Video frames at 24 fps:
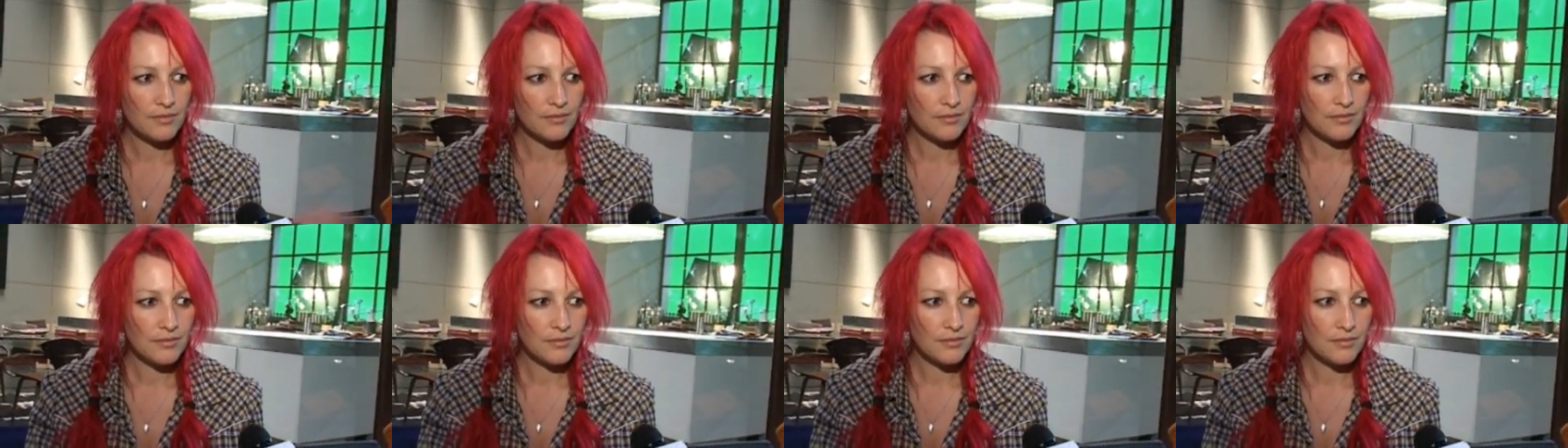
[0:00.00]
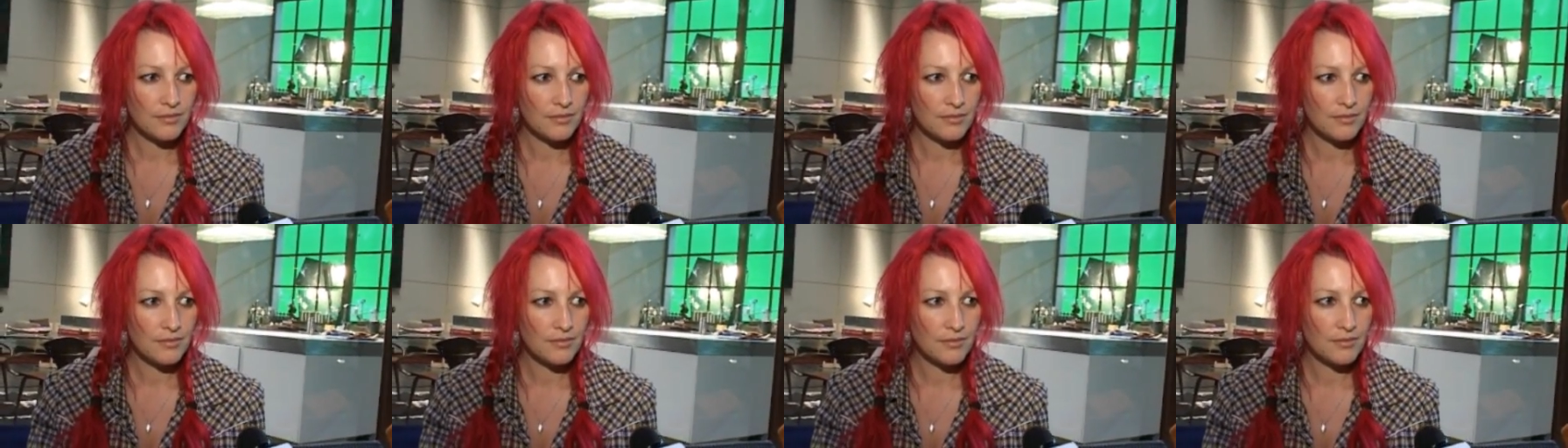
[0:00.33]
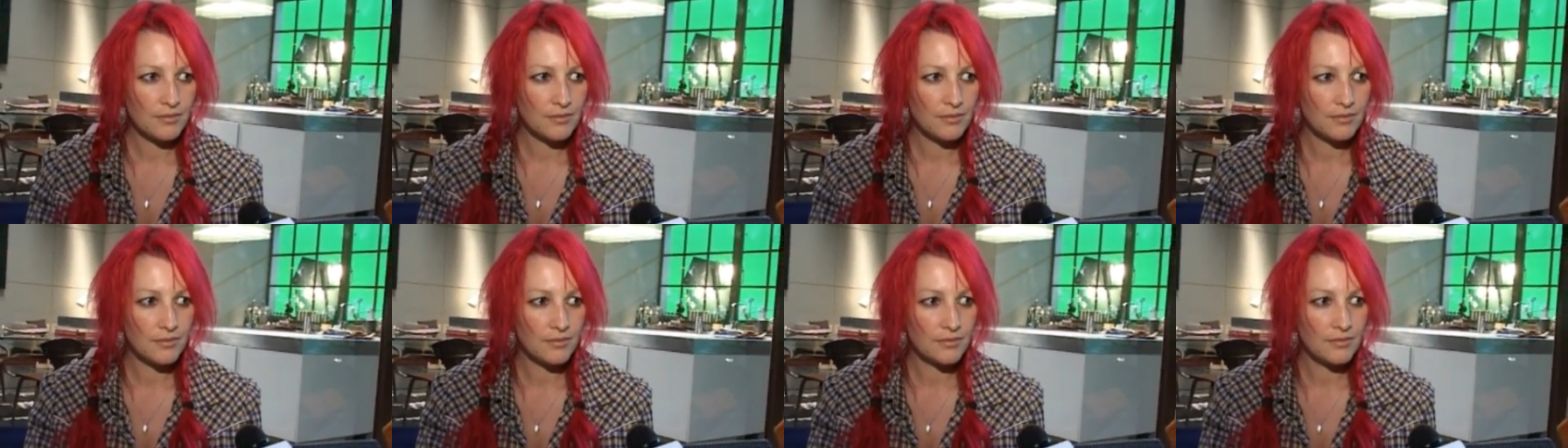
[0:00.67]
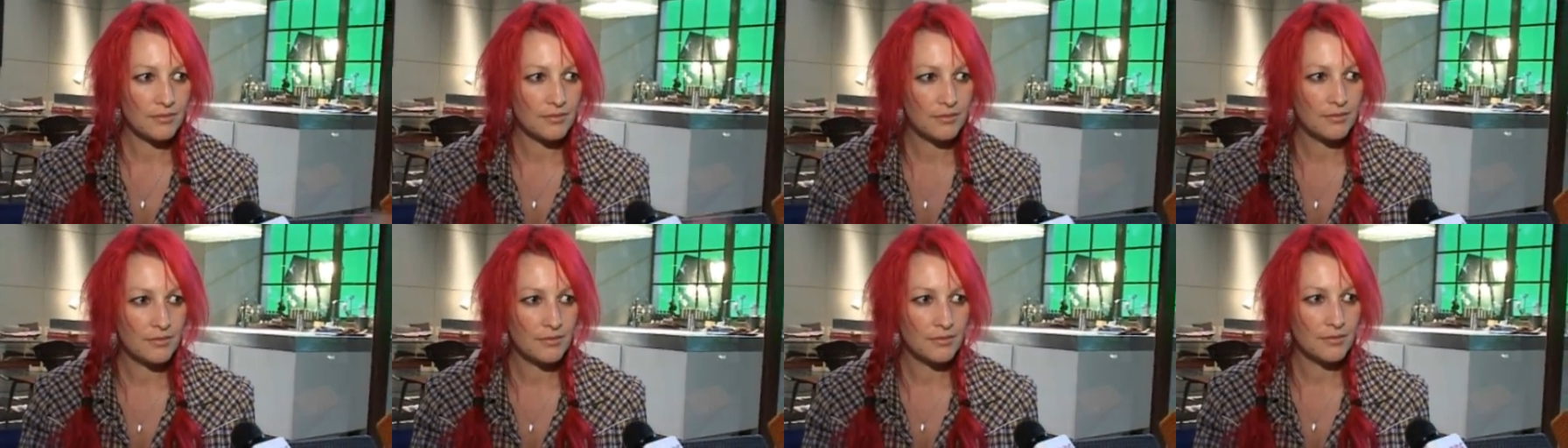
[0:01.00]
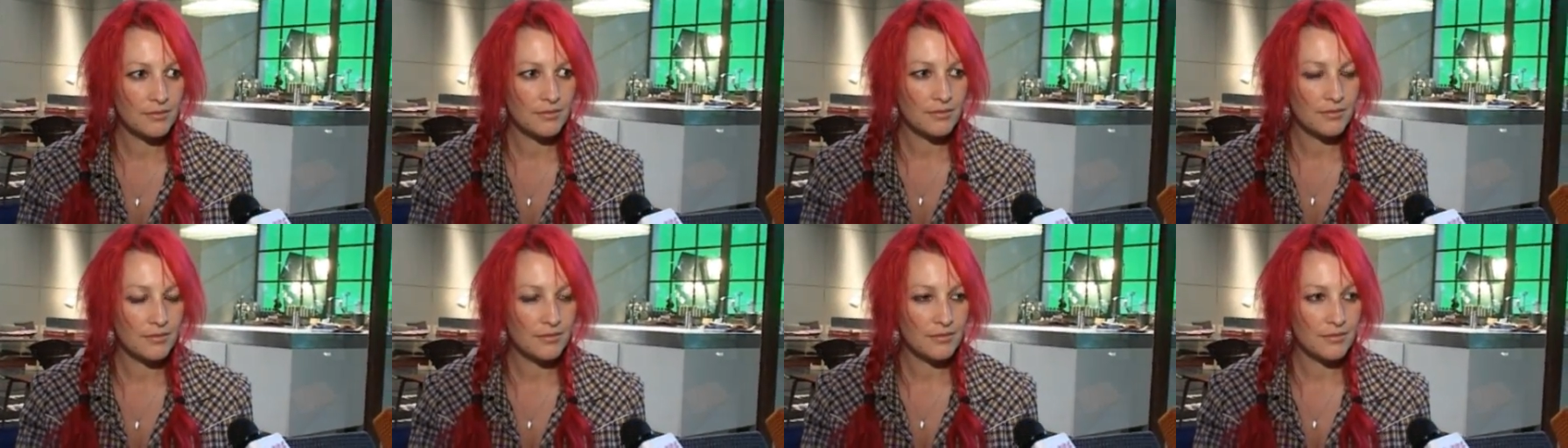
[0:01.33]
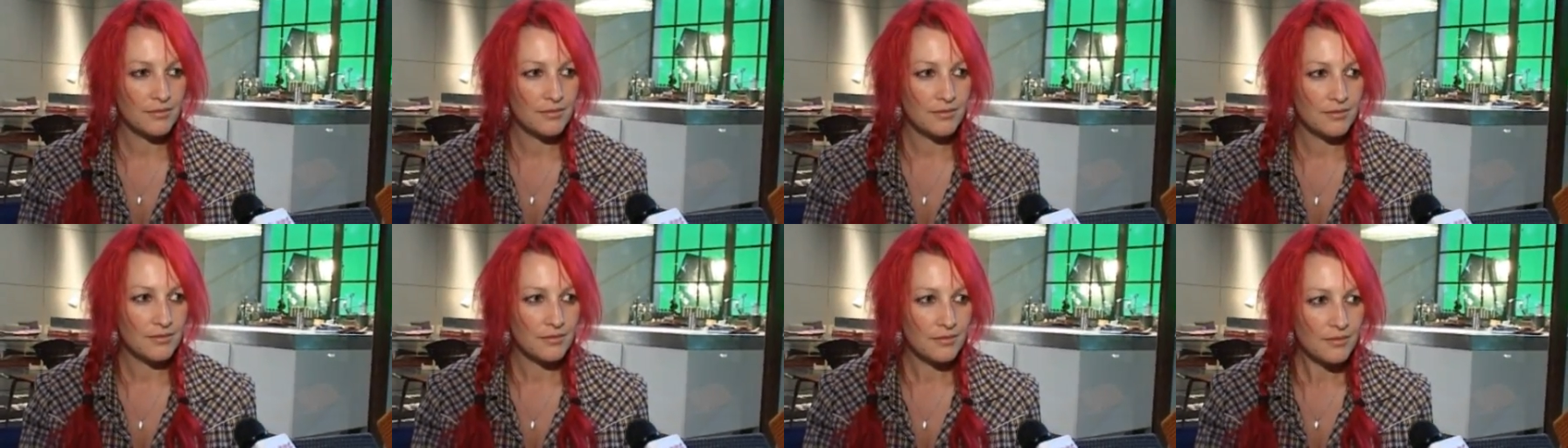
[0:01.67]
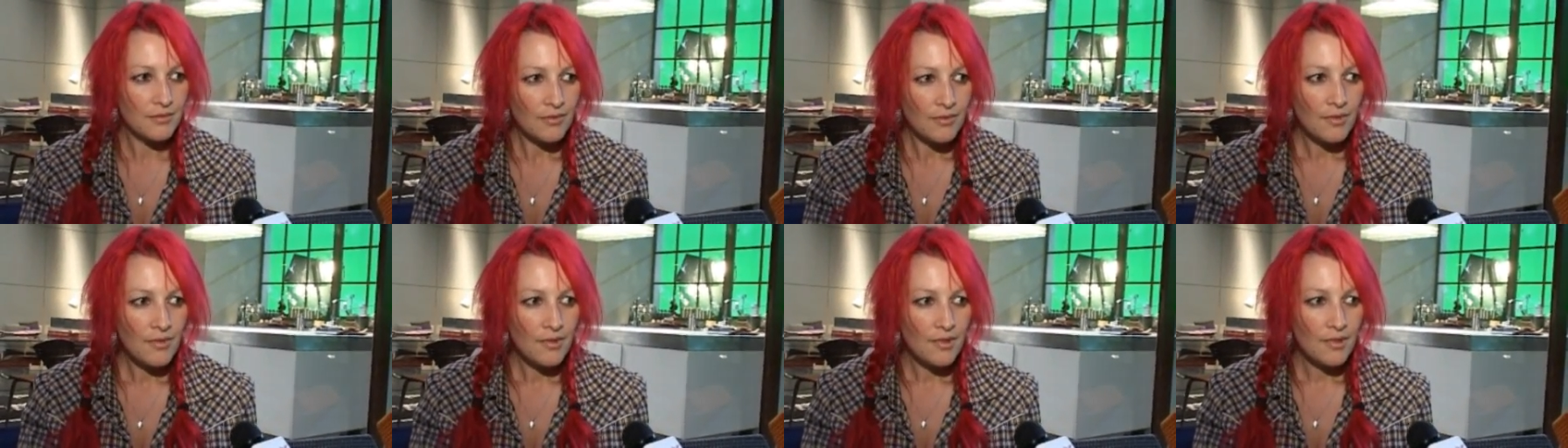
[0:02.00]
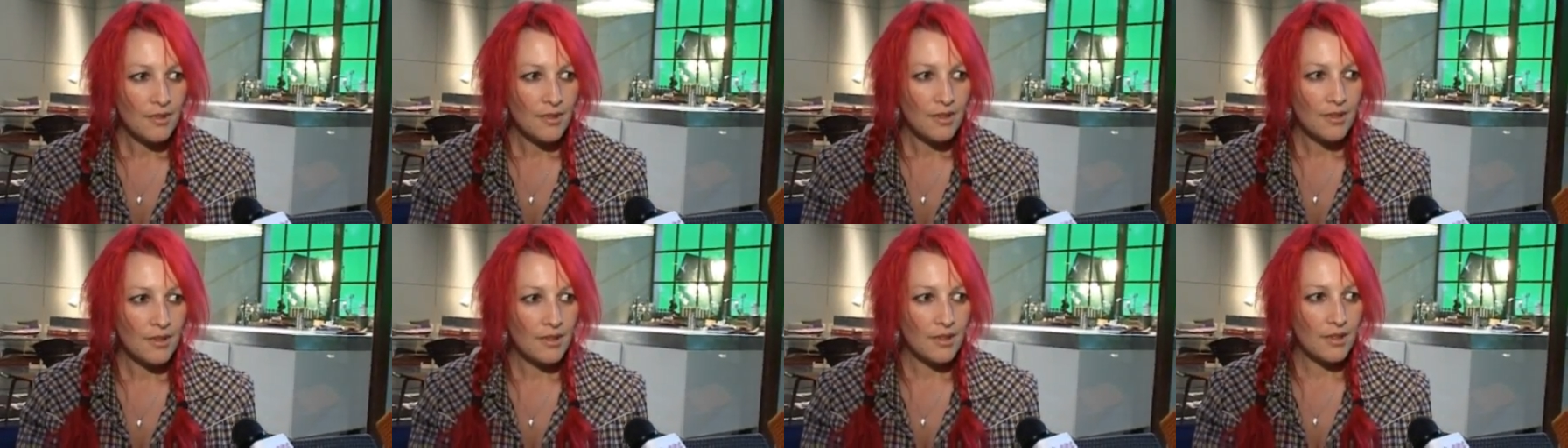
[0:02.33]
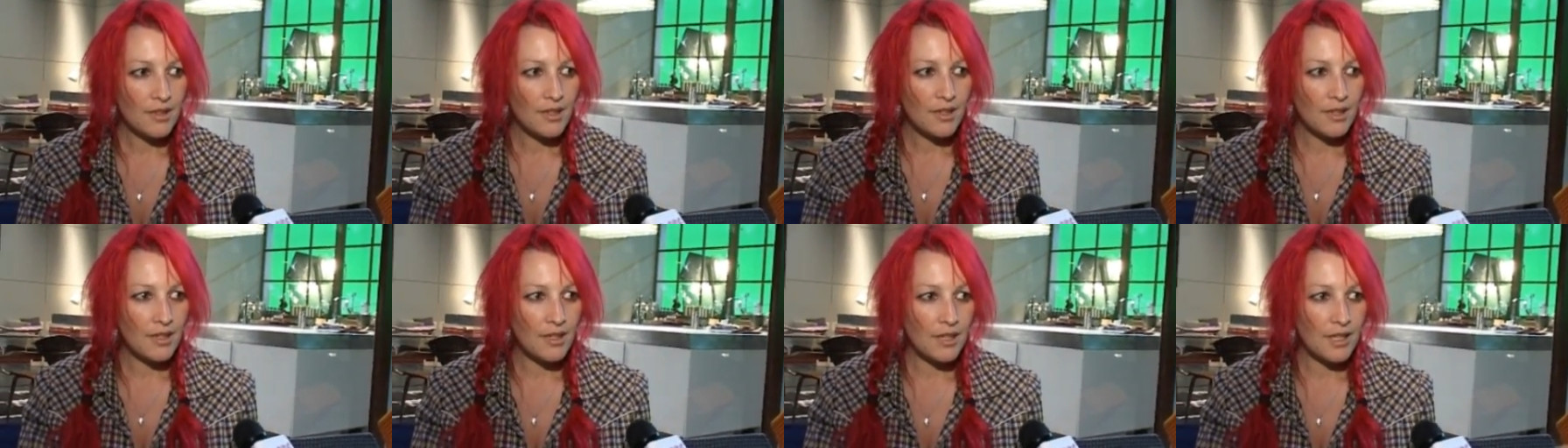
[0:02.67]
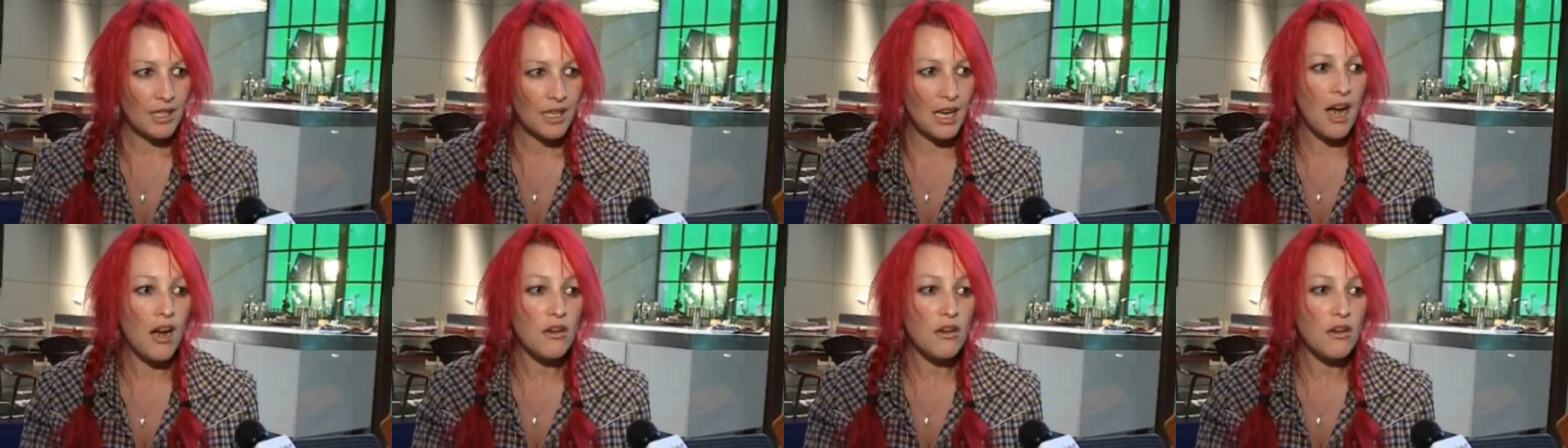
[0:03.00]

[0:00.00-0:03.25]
dip its hat to so many different you know, comic books of the past?